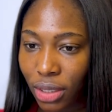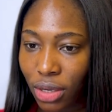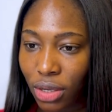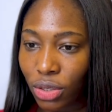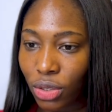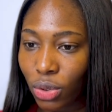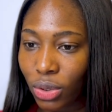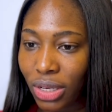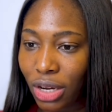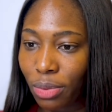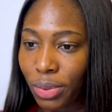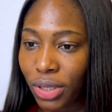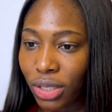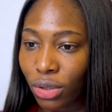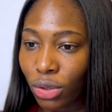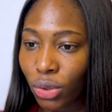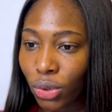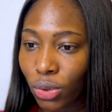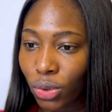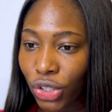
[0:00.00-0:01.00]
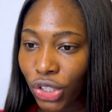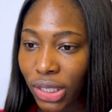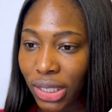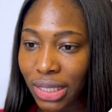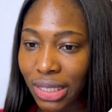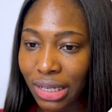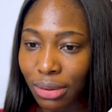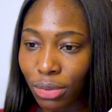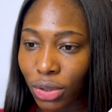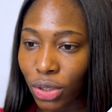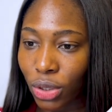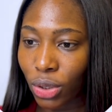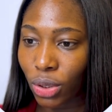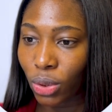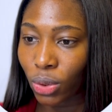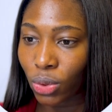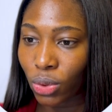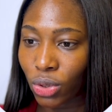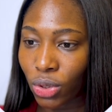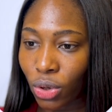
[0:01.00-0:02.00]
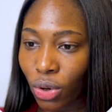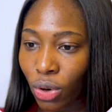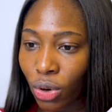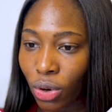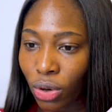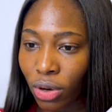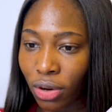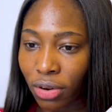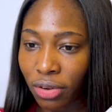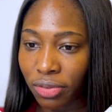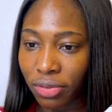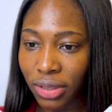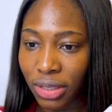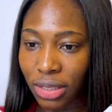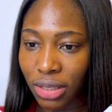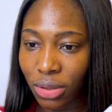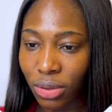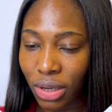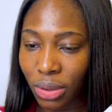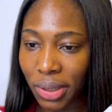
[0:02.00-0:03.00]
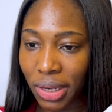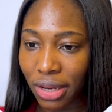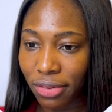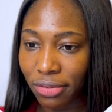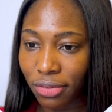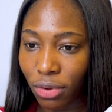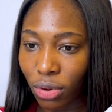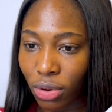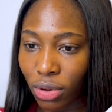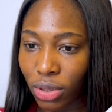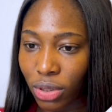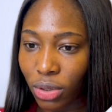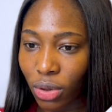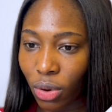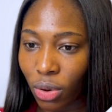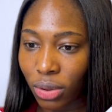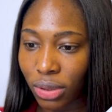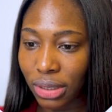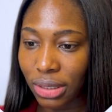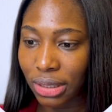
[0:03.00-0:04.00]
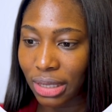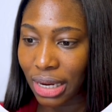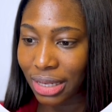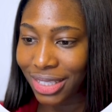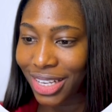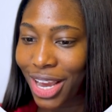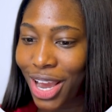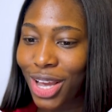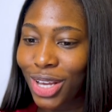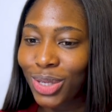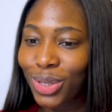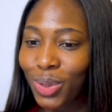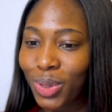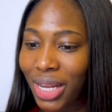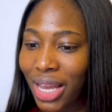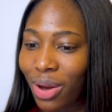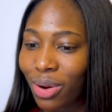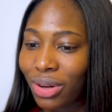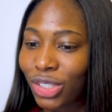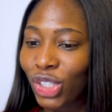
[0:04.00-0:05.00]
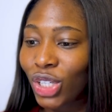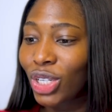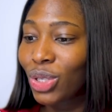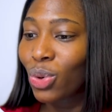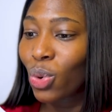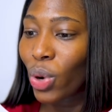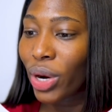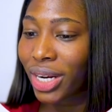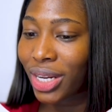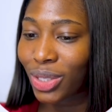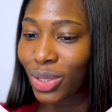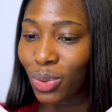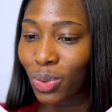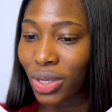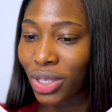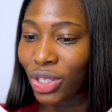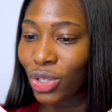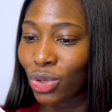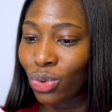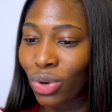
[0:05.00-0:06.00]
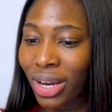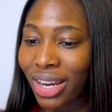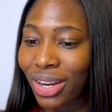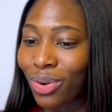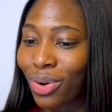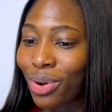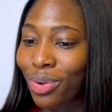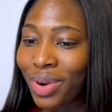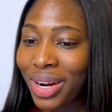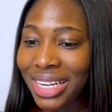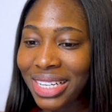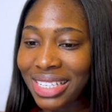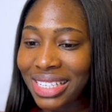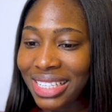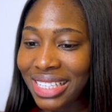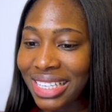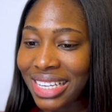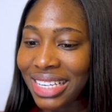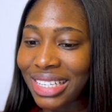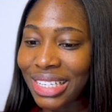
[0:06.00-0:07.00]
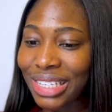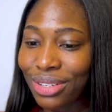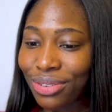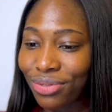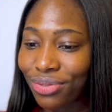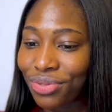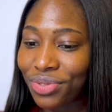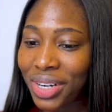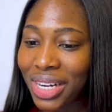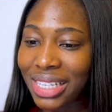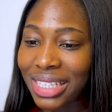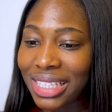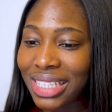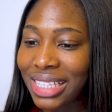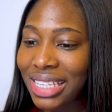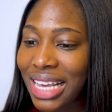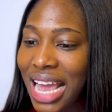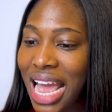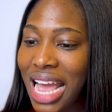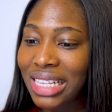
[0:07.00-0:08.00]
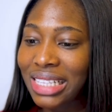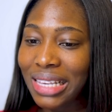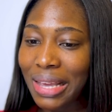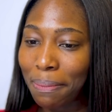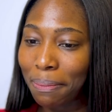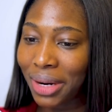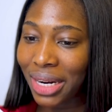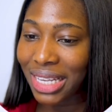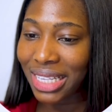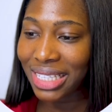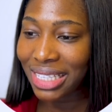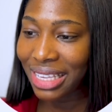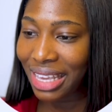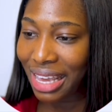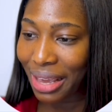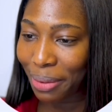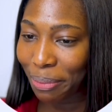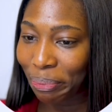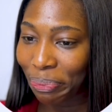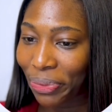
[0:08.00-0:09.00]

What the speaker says: So that will be the Google Sheet, and I'm going to close all of this so that we can focus on that. So now, just going into it, you can already see different templates here.